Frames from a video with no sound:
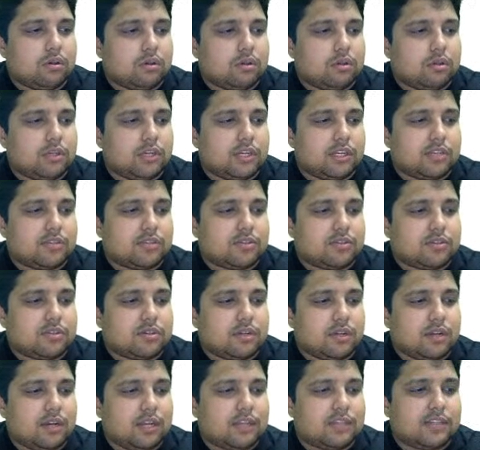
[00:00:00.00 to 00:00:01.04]
just
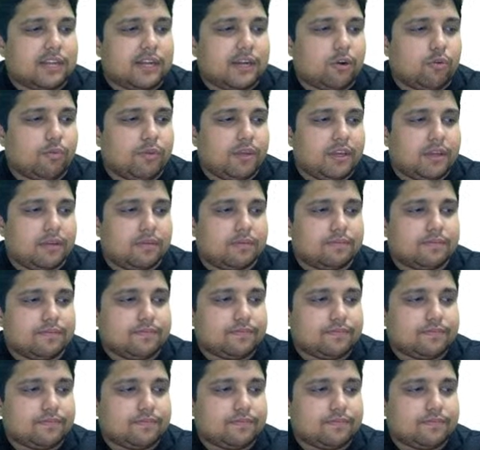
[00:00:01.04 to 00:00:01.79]
listen to me.